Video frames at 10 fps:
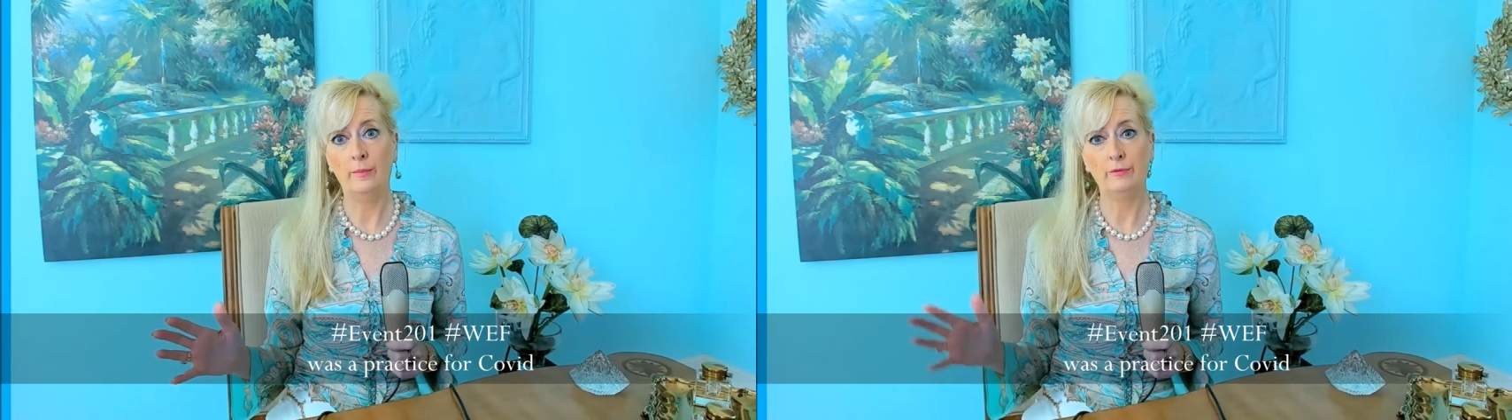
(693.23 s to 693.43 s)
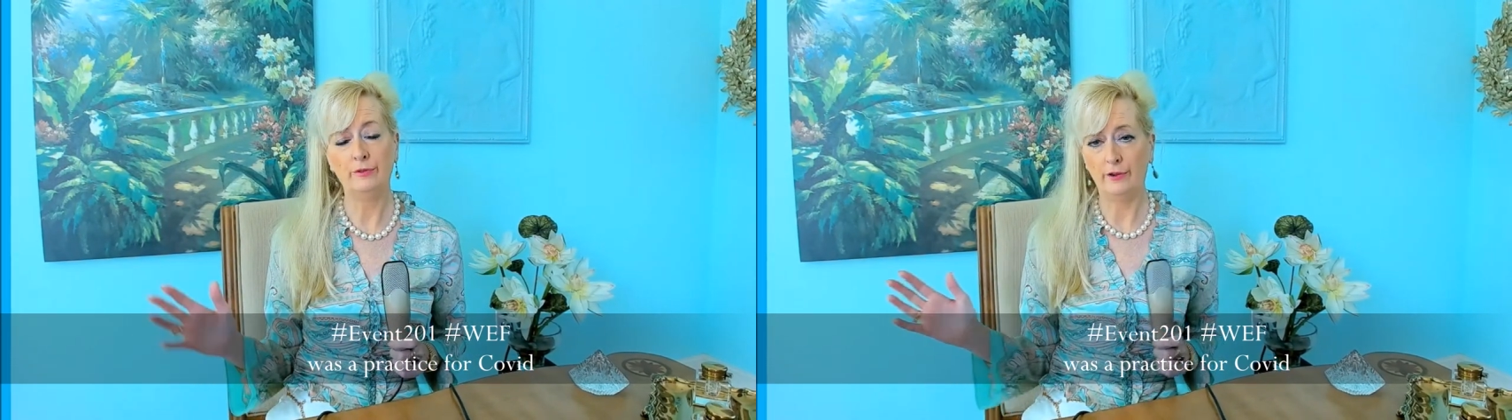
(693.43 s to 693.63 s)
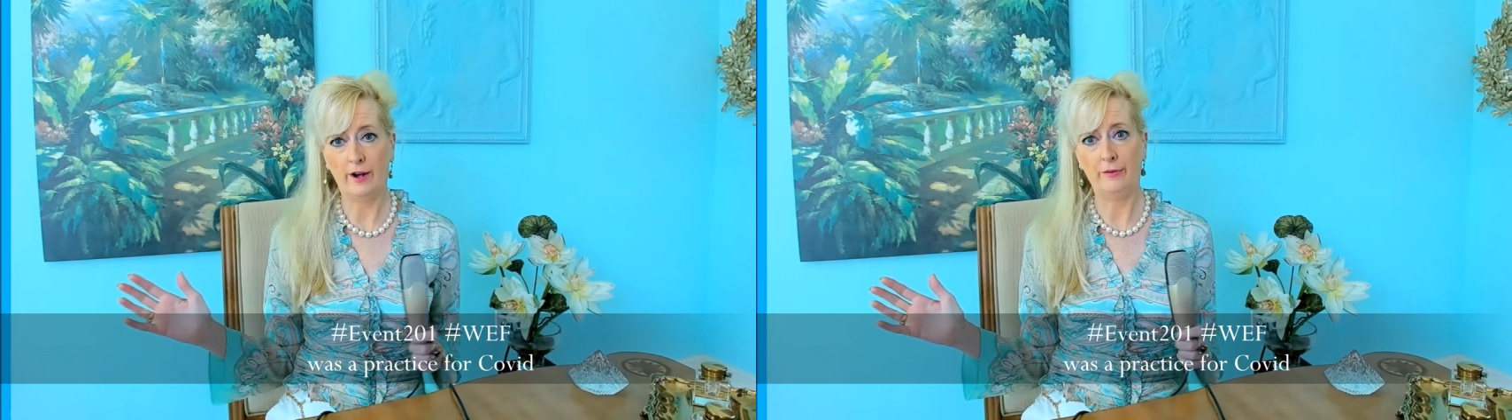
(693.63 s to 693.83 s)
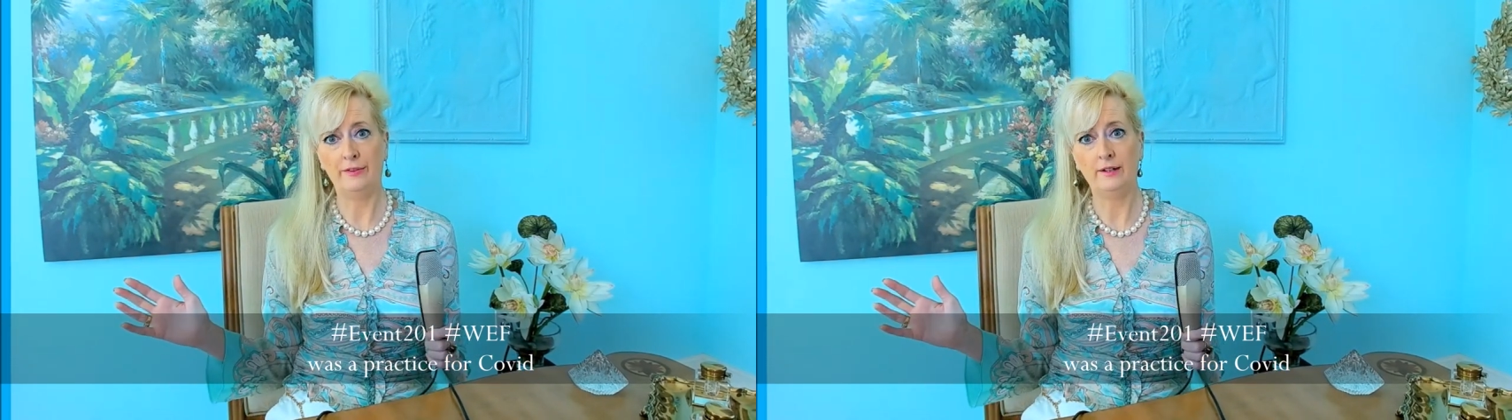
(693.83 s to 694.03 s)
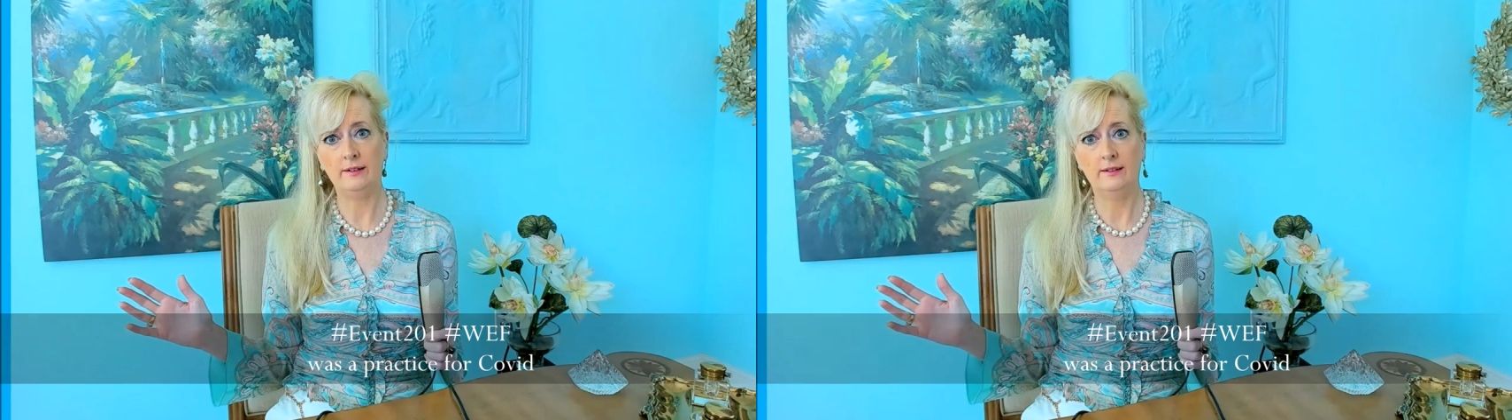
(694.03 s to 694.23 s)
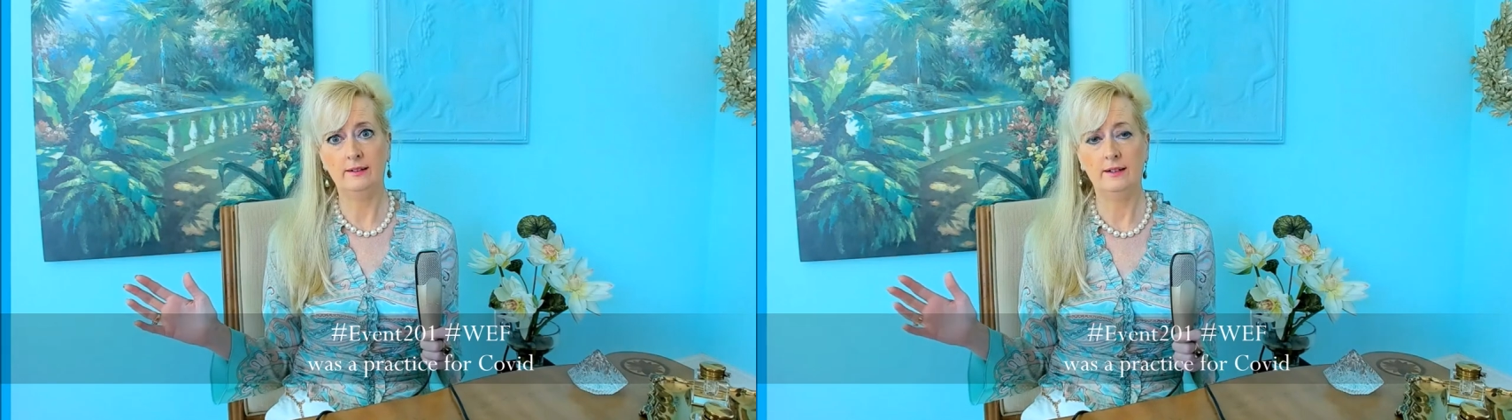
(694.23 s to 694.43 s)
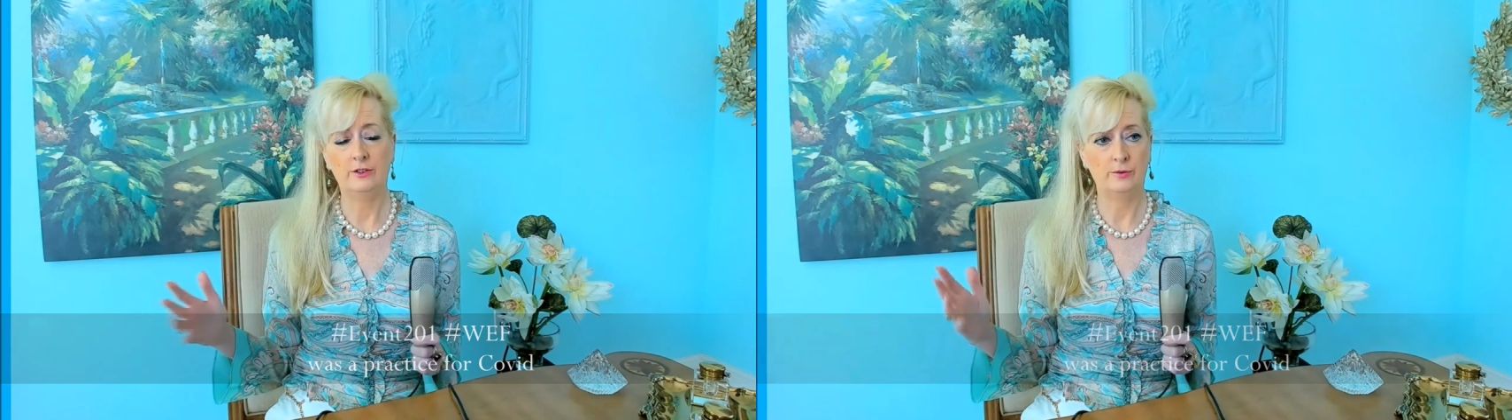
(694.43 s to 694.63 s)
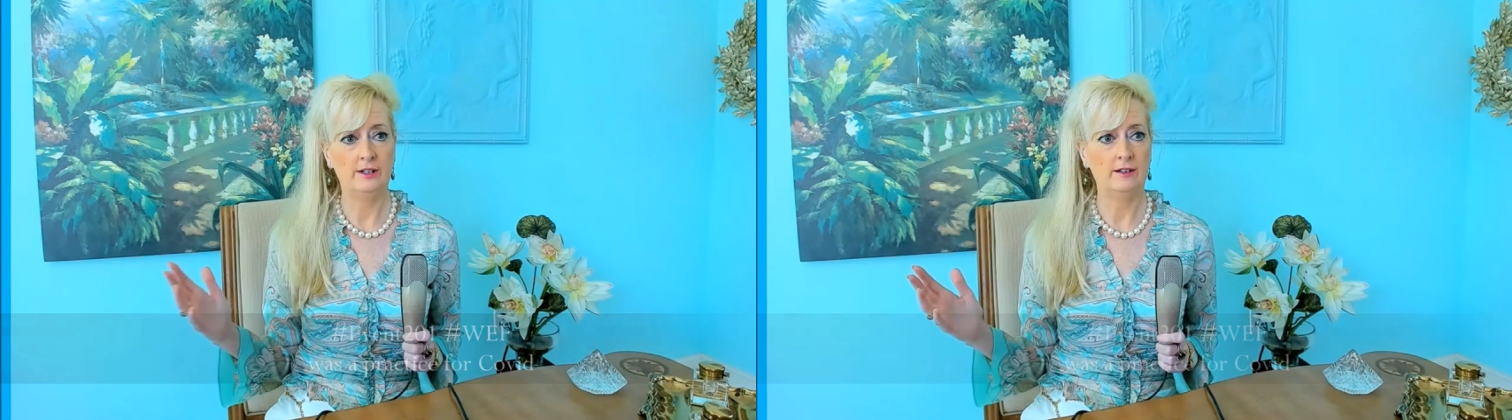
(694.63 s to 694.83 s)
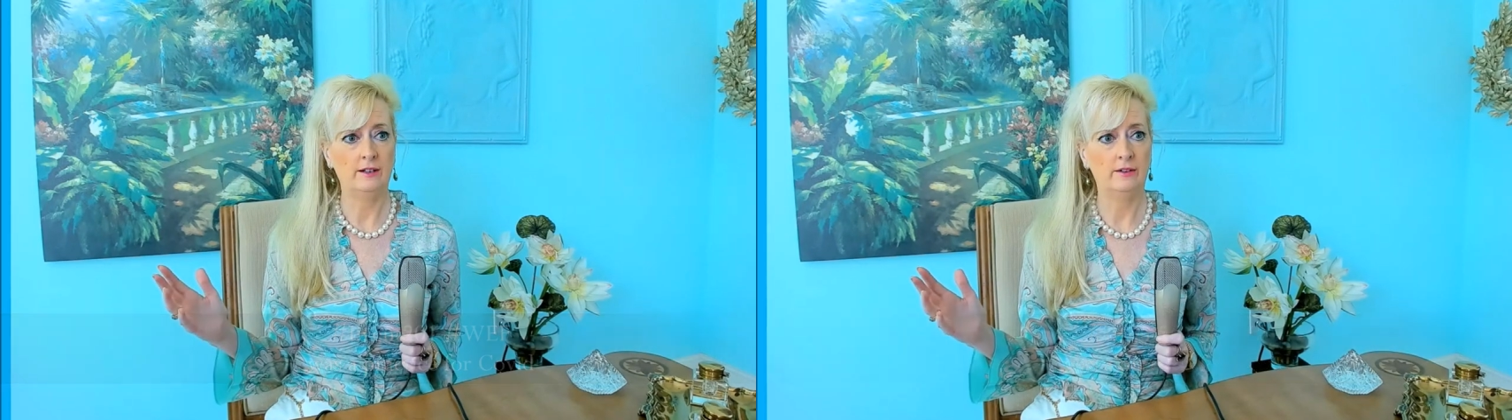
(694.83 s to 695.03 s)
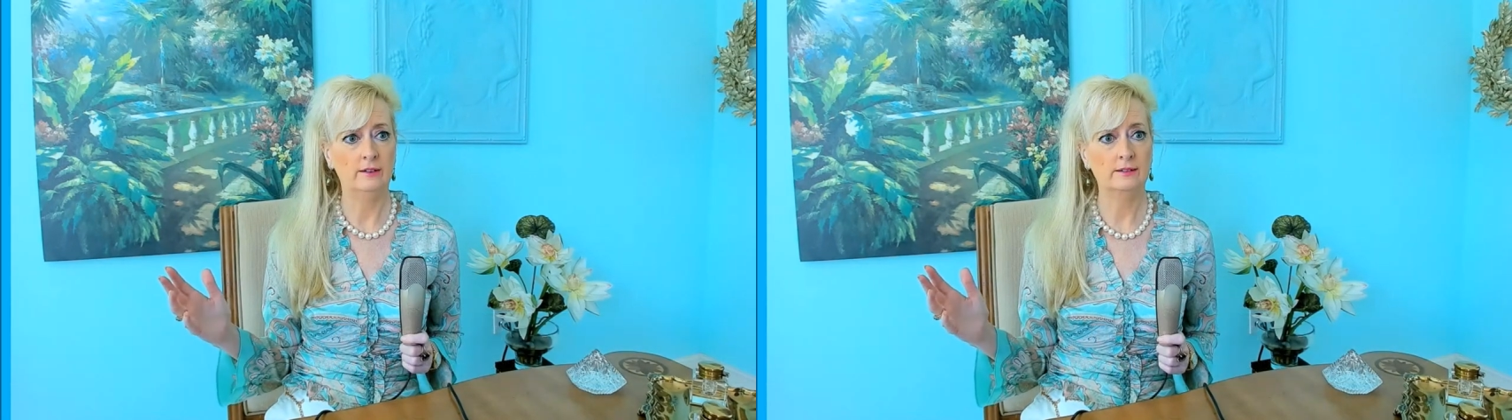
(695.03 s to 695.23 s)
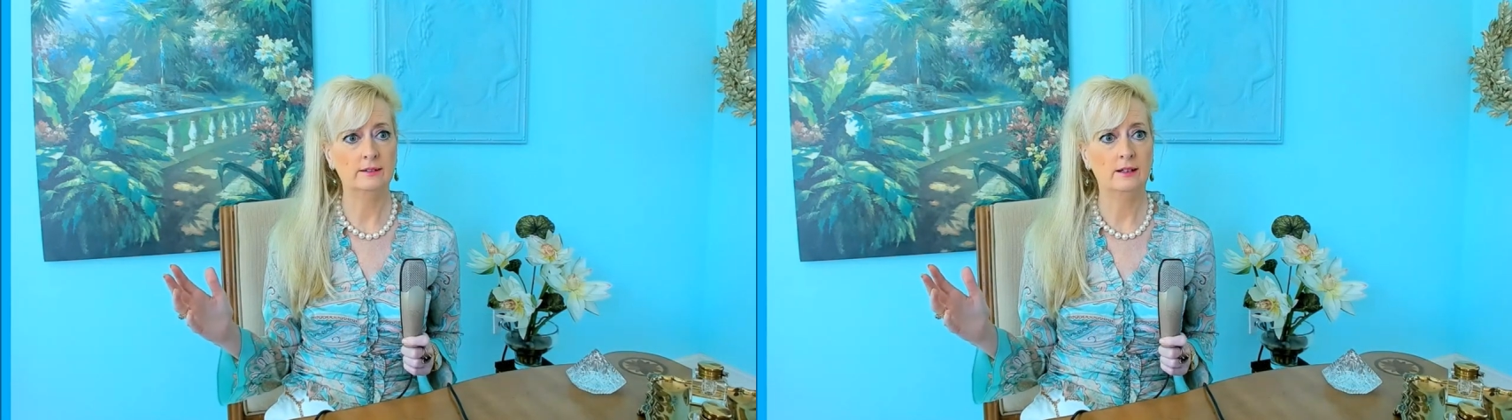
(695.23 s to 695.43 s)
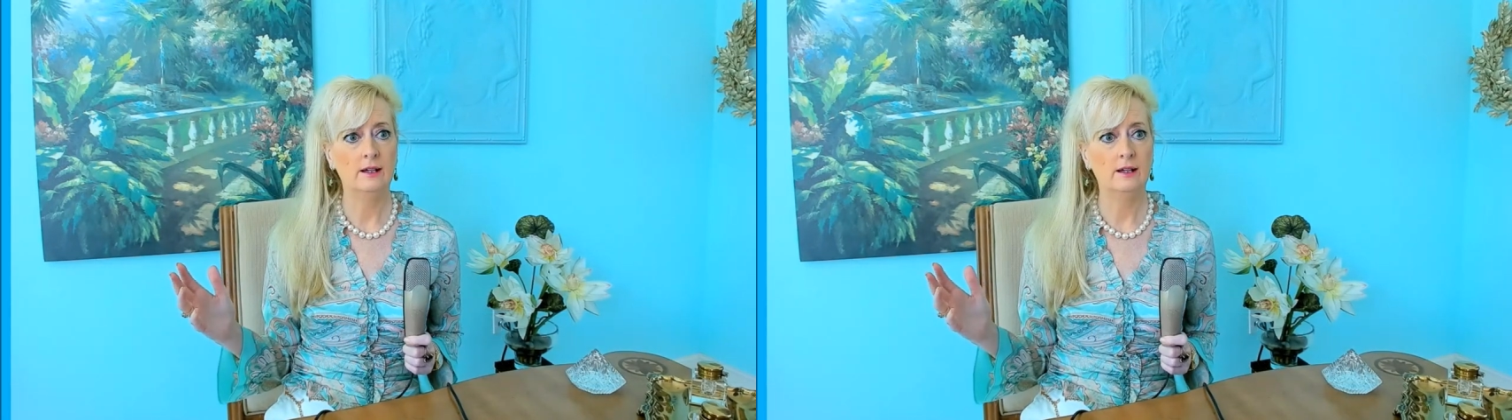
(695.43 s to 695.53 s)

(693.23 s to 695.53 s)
if you're healthy. It's ridiculous.